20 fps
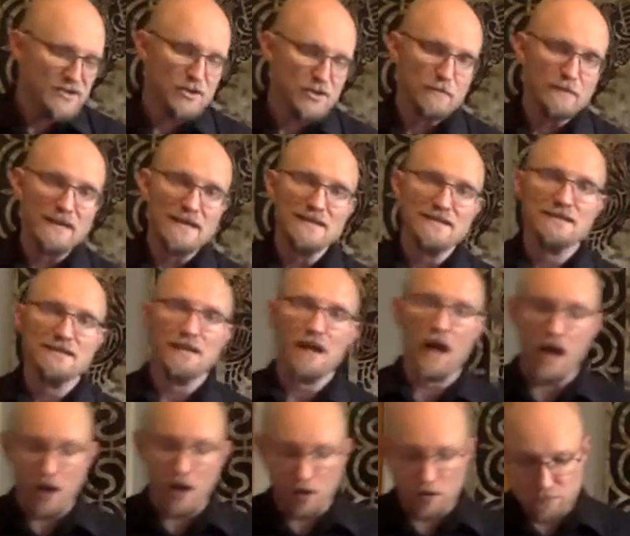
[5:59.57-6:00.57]
instrument
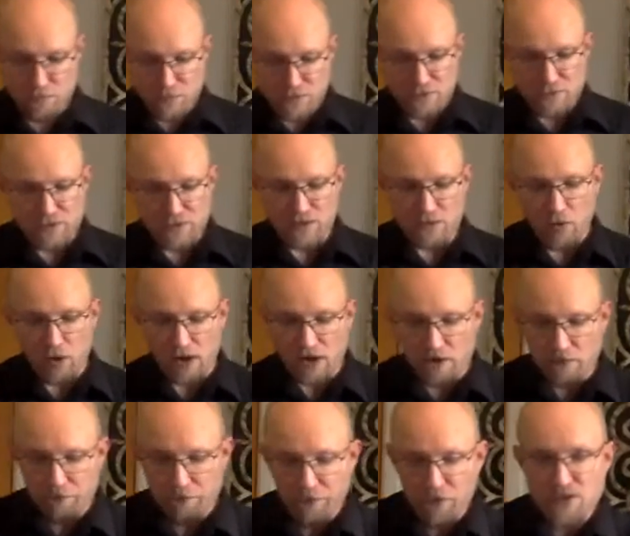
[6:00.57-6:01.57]
uh, really, really
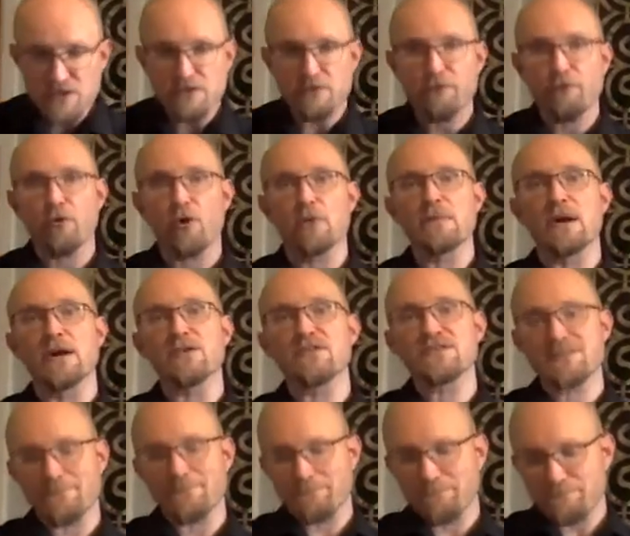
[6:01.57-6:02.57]
work. First and
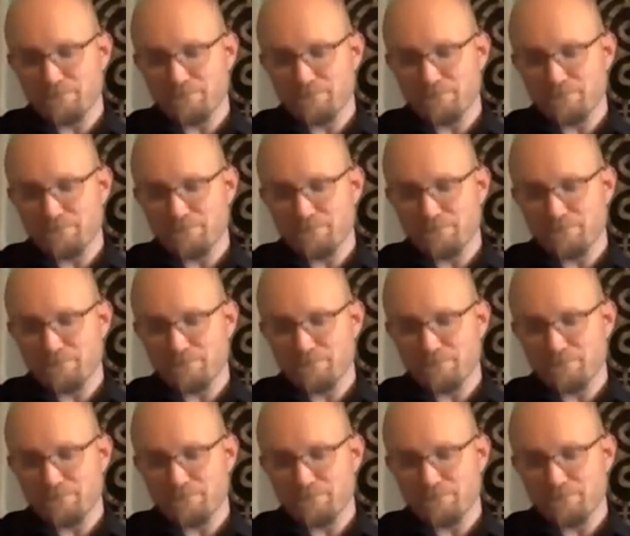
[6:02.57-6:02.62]
foremost,